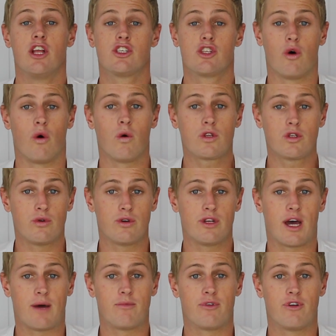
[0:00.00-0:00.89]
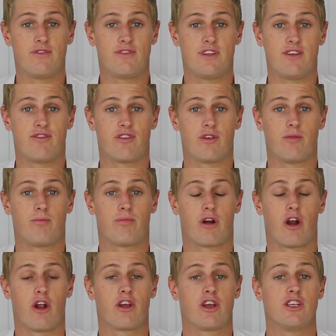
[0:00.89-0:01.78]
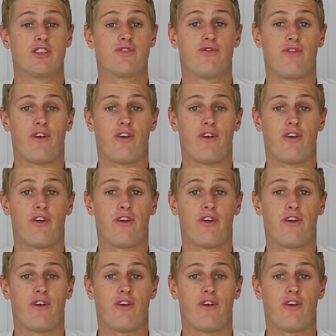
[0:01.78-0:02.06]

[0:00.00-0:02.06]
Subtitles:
talk to a number of different brokers,